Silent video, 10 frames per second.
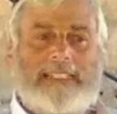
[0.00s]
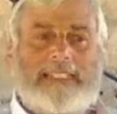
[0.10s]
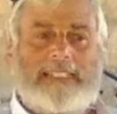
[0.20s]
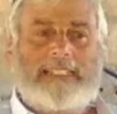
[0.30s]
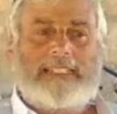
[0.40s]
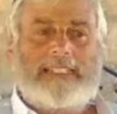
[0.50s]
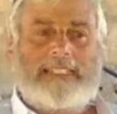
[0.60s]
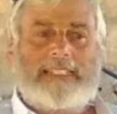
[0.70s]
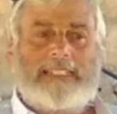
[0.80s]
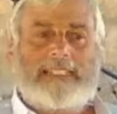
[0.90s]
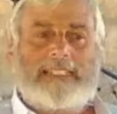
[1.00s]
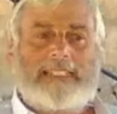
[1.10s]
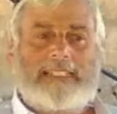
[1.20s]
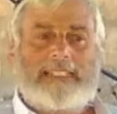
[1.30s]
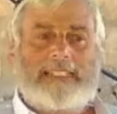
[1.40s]

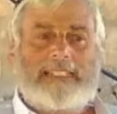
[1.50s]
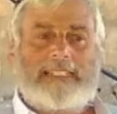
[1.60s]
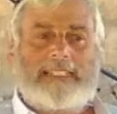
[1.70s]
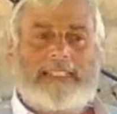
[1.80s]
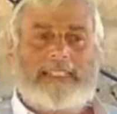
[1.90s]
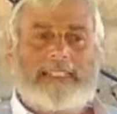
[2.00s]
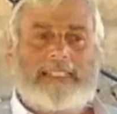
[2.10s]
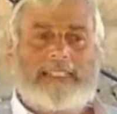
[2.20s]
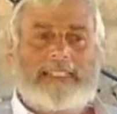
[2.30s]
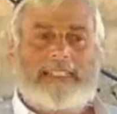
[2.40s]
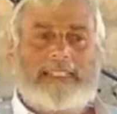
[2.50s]
Nothing is said.